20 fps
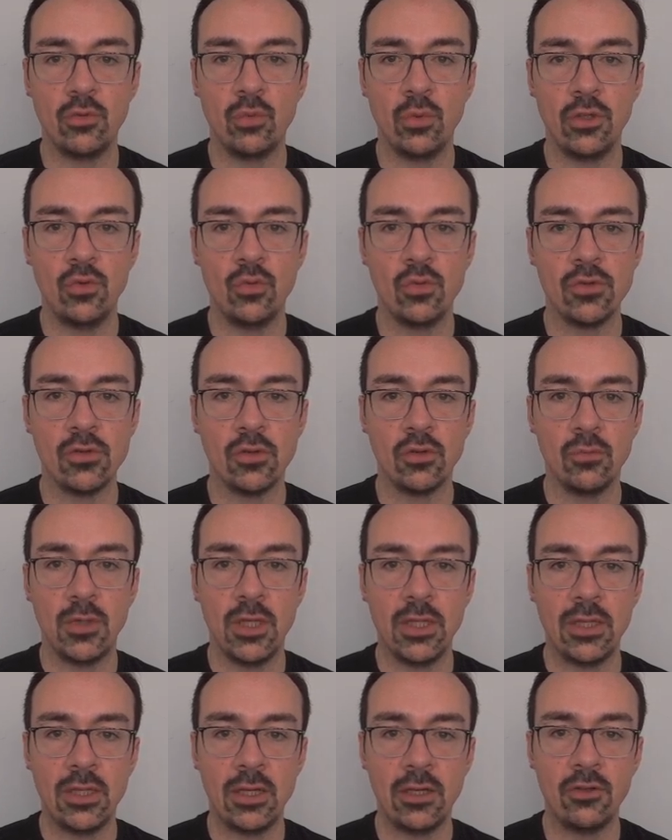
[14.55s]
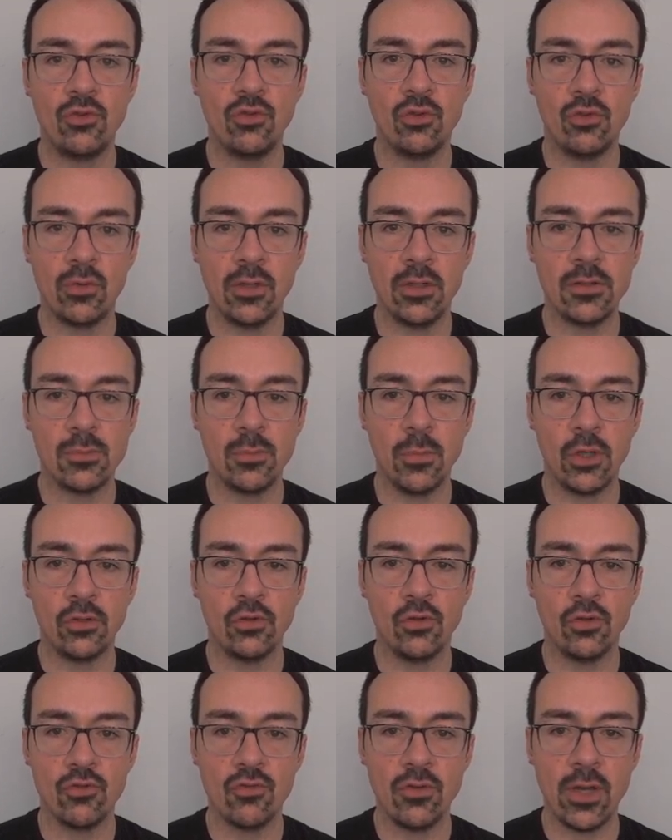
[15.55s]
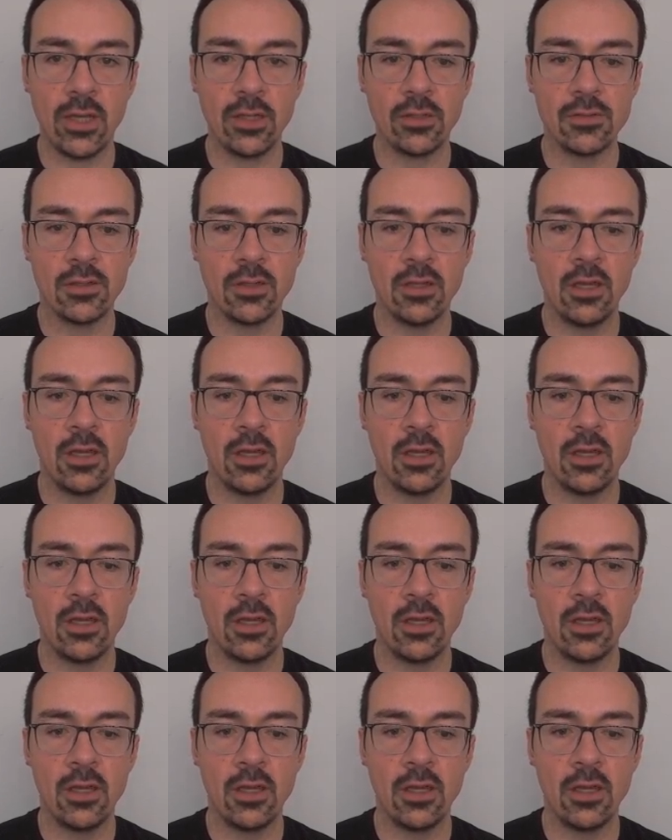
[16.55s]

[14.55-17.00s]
we use on Midnight to create smart contracts,